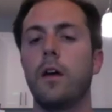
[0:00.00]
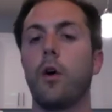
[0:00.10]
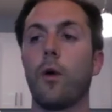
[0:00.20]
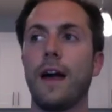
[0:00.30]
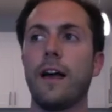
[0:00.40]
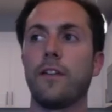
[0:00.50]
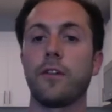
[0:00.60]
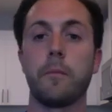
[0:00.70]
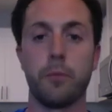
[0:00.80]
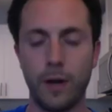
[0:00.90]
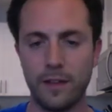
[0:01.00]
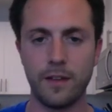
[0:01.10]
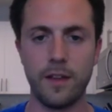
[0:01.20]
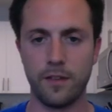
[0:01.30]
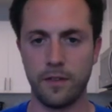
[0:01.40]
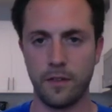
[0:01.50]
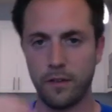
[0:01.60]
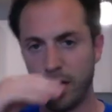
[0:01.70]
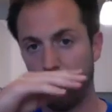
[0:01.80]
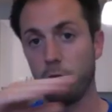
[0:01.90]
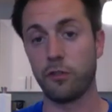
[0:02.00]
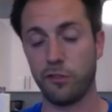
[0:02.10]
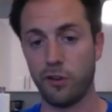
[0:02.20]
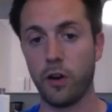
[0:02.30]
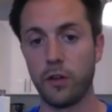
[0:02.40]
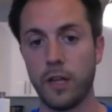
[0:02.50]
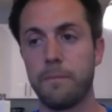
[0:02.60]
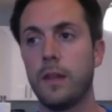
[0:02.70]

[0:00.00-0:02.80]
or as Brent is in the scenario to Charlie,